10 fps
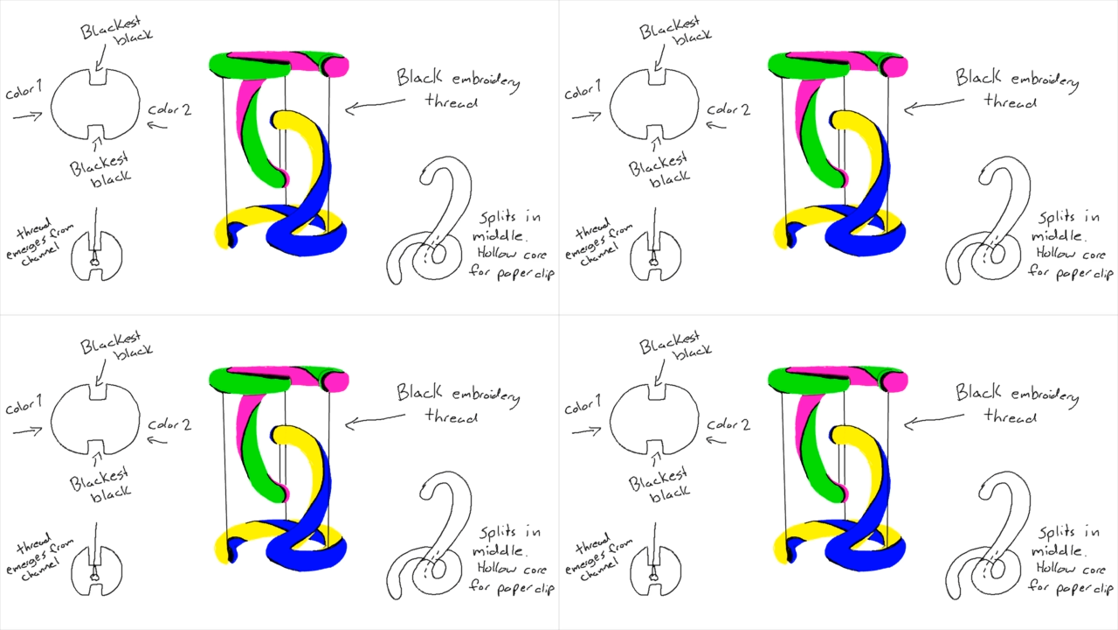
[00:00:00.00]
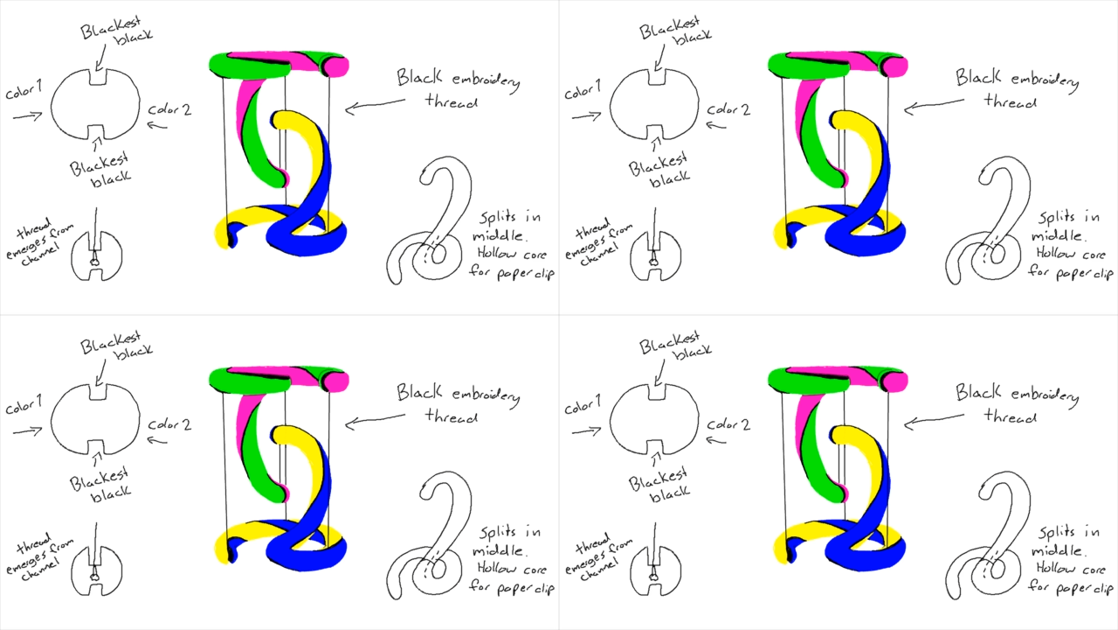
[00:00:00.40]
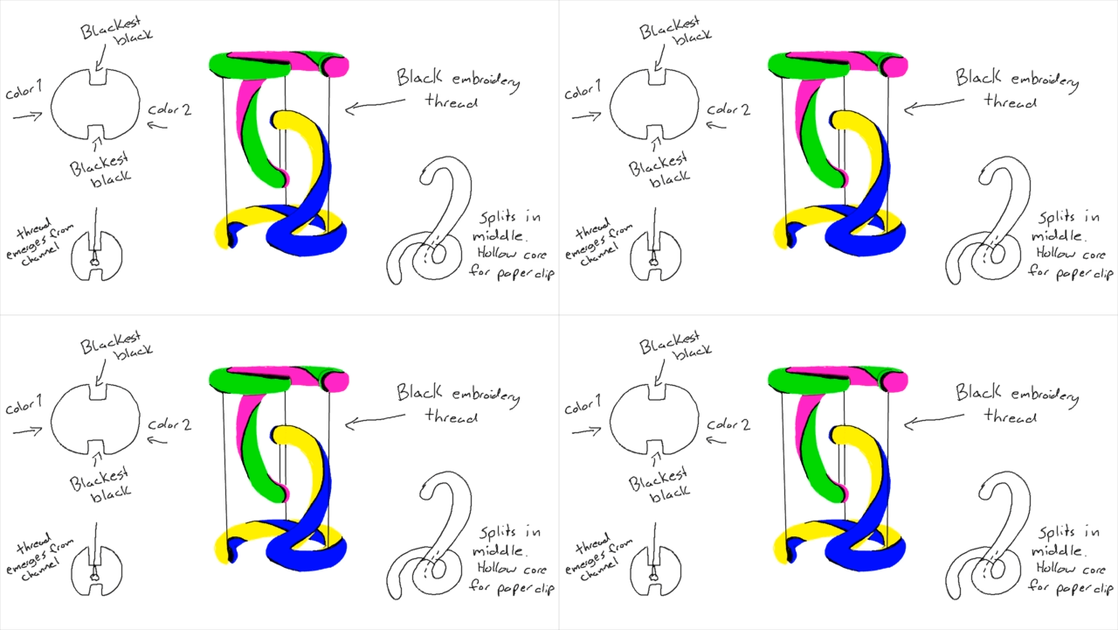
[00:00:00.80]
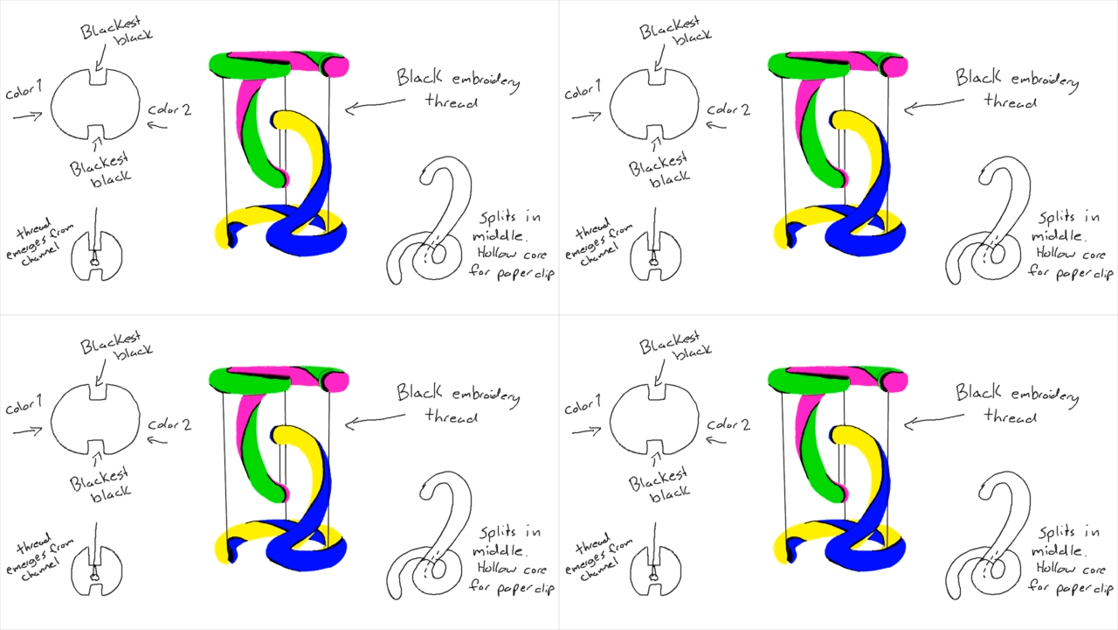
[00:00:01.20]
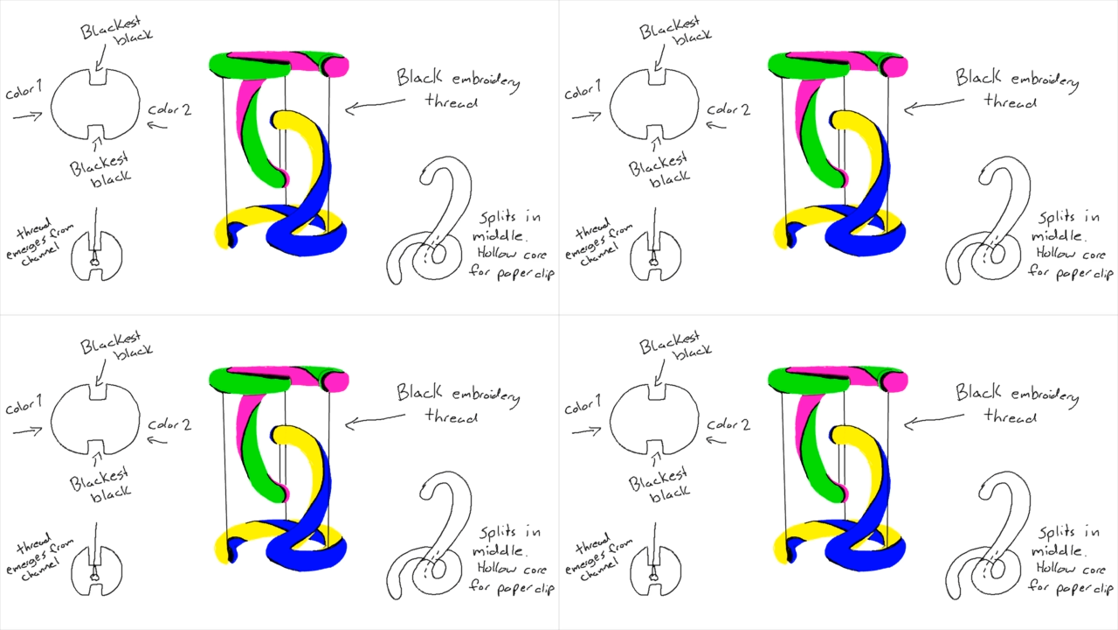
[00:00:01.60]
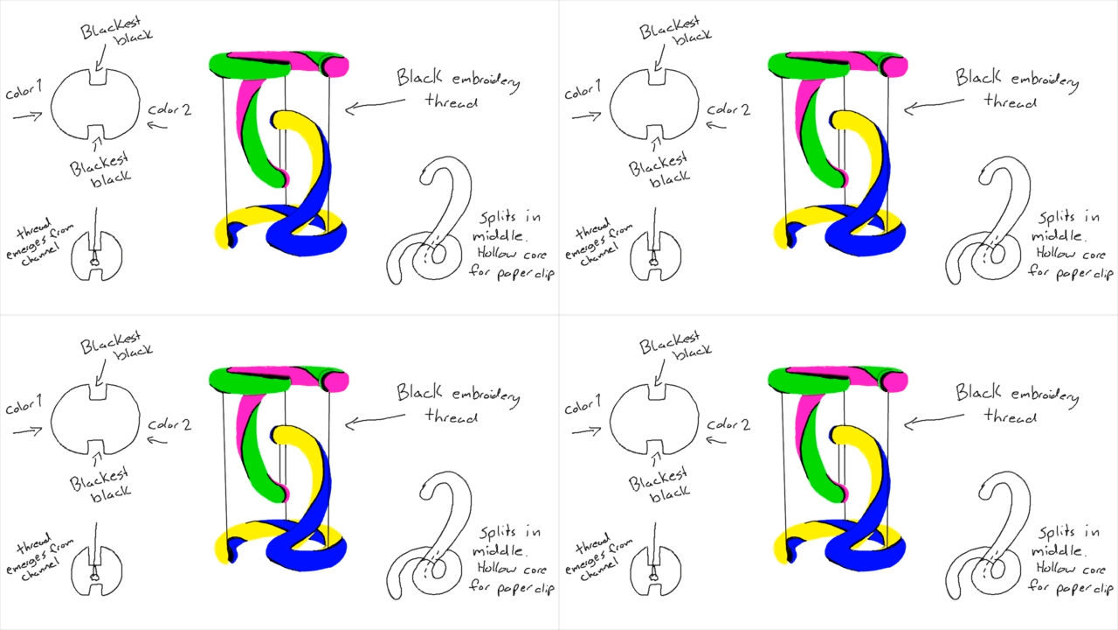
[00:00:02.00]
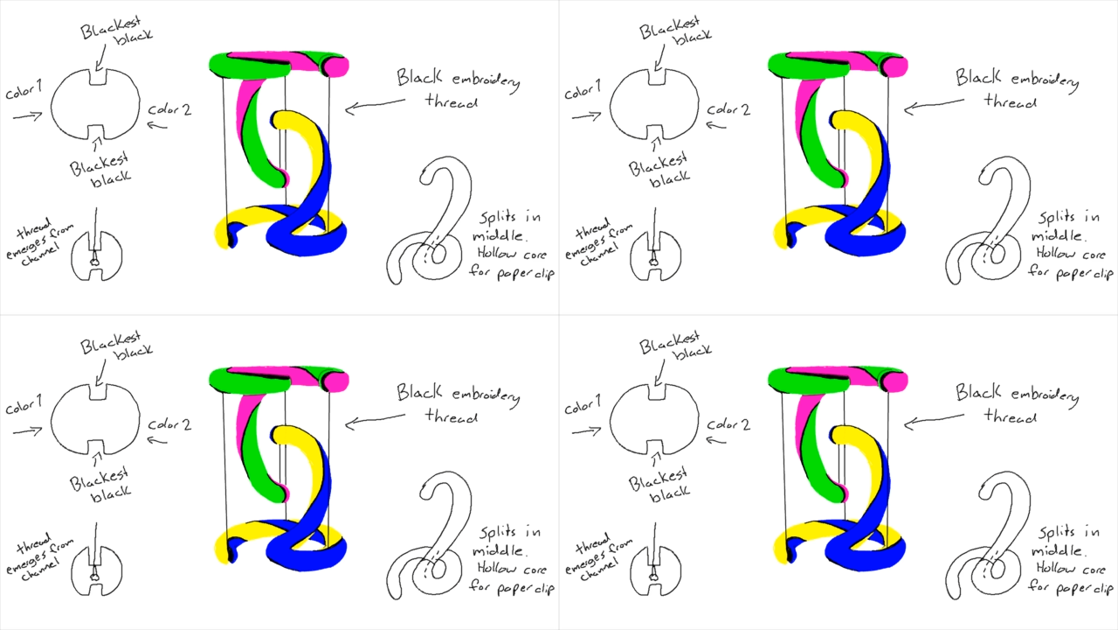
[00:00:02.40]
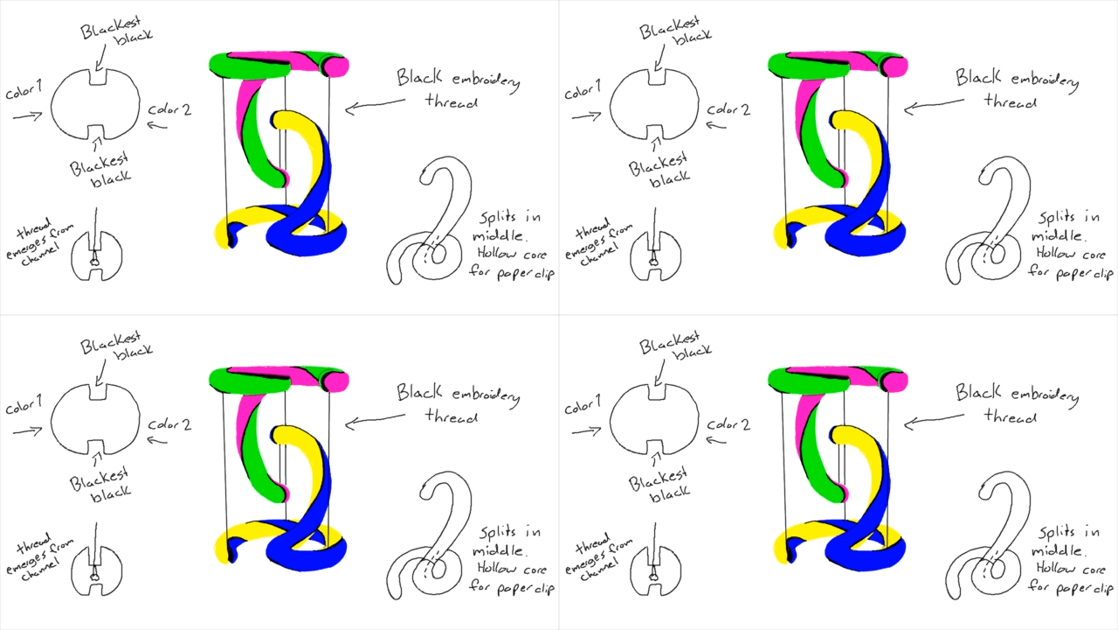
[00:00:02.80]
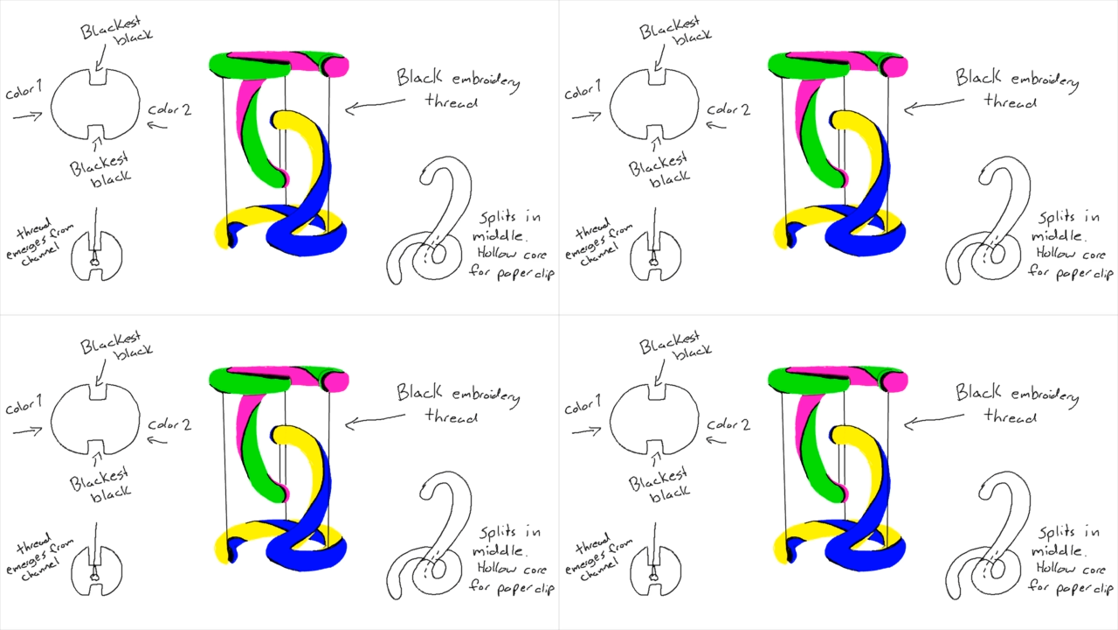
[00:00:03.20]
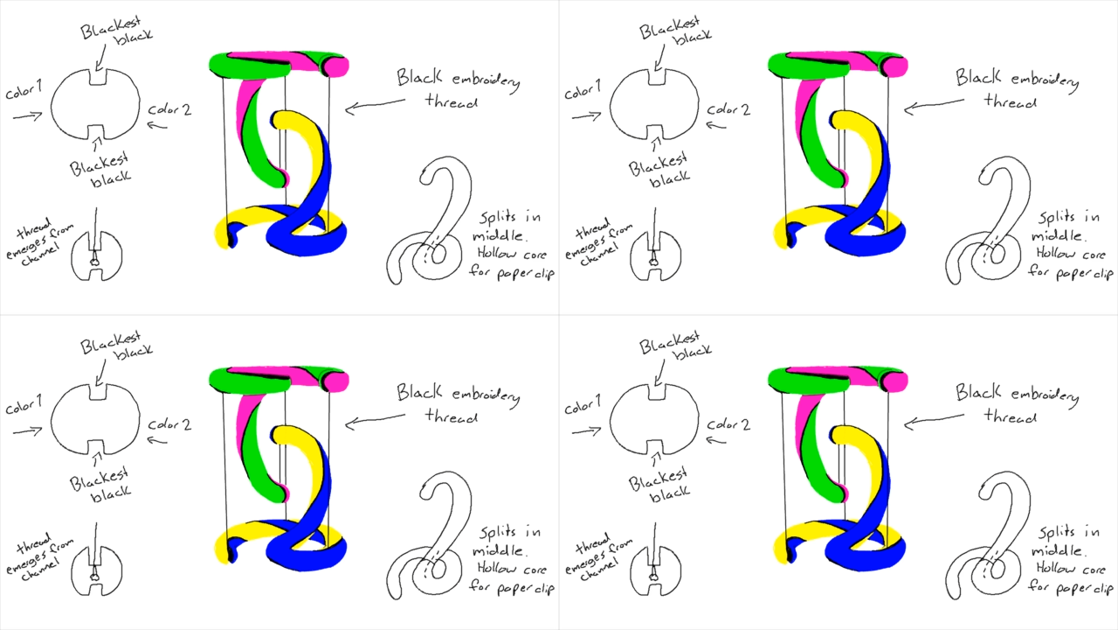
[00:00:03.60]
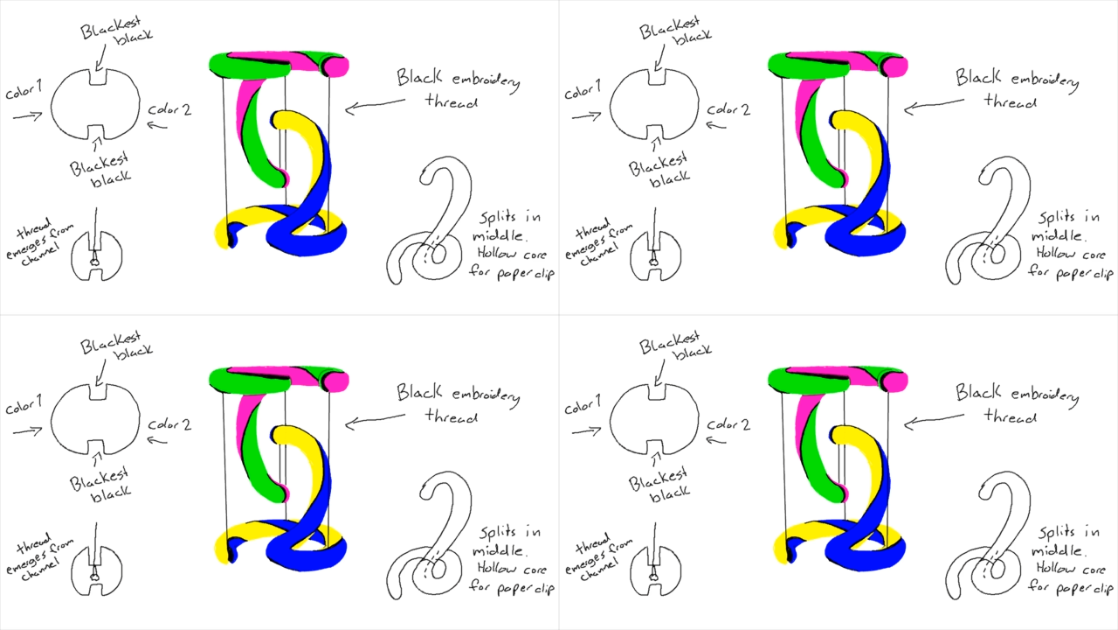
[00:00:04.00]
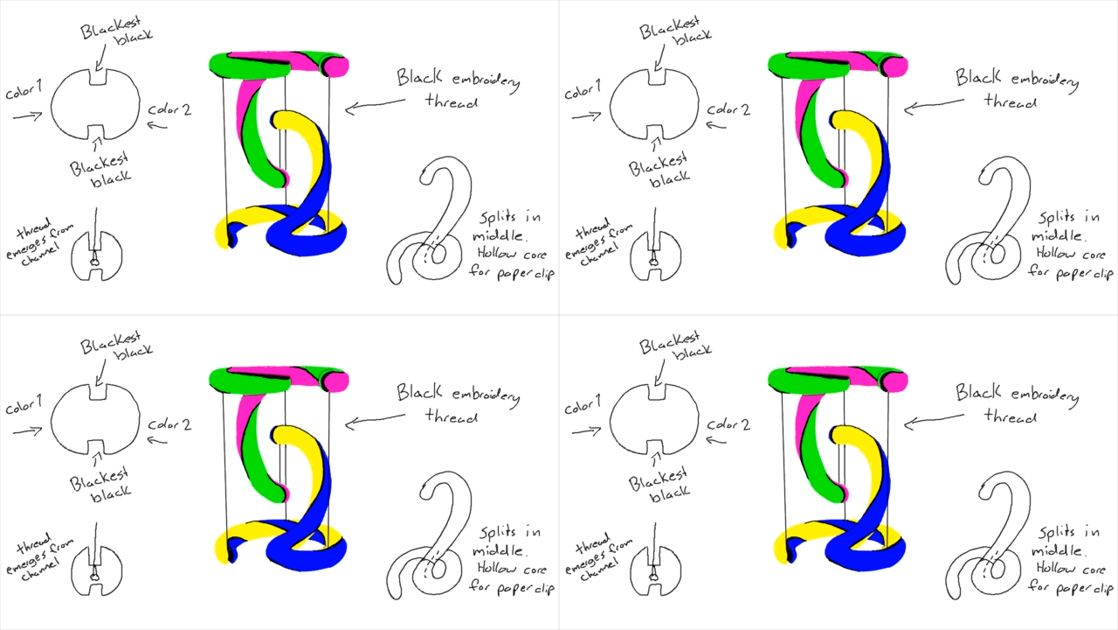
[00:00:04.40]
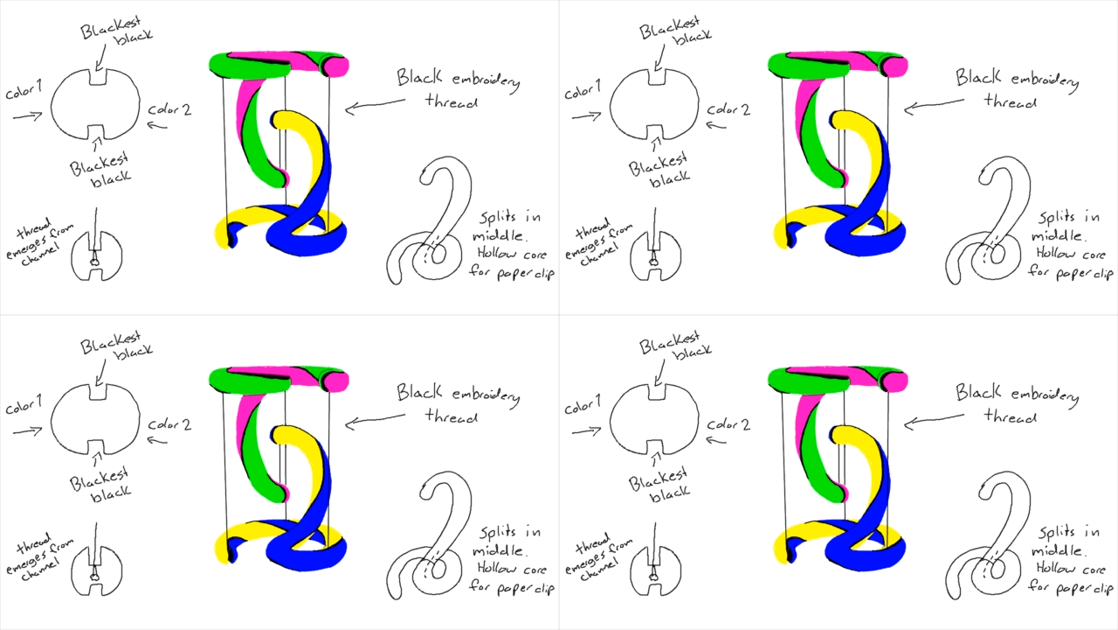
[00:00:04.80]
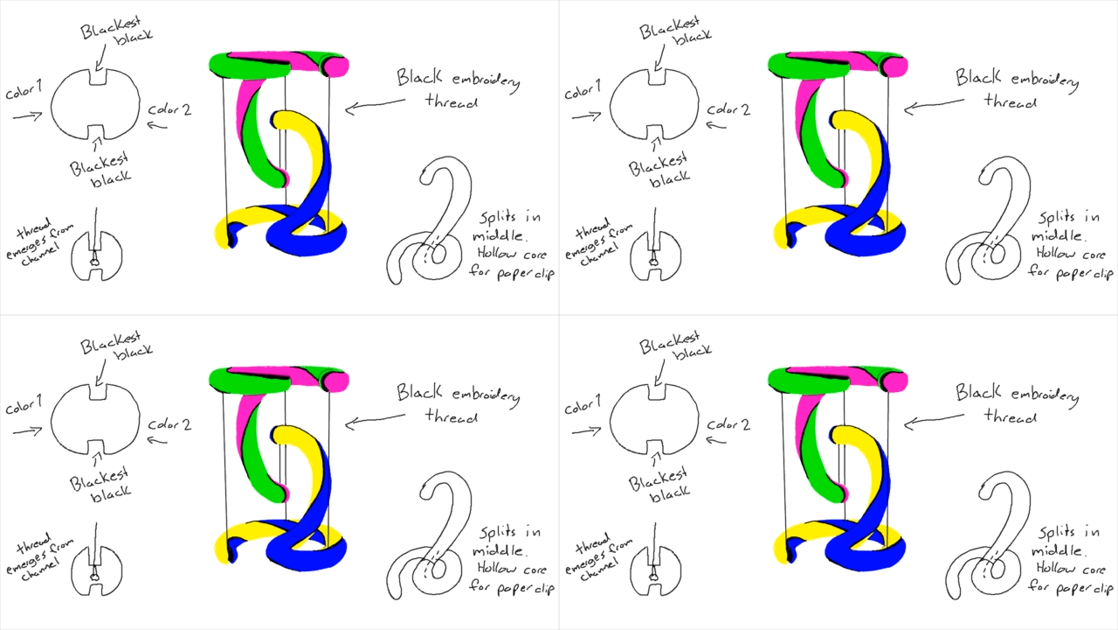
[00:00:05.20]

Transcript: [unreadable: no face in view]